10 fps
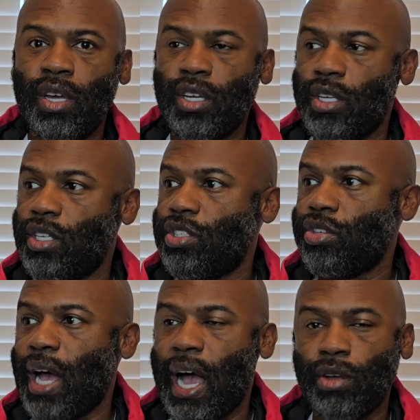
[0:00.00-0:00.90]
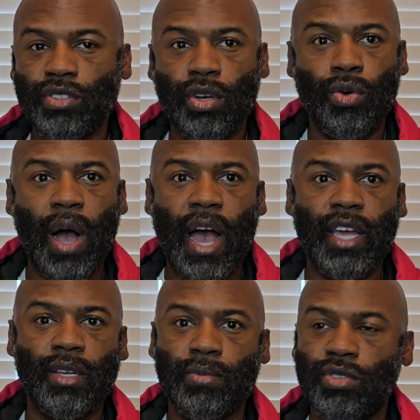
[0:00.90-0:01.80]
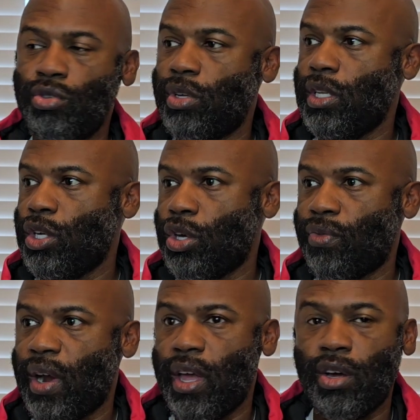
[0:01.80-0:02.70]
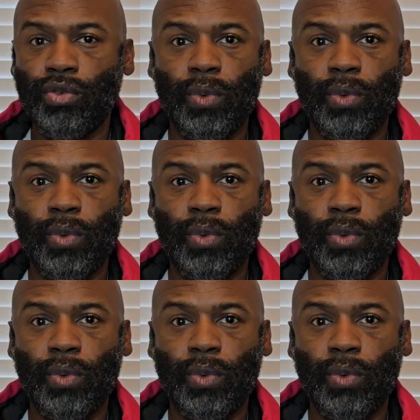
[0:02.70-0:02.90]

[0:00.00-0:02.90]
goods or household items, you can look around,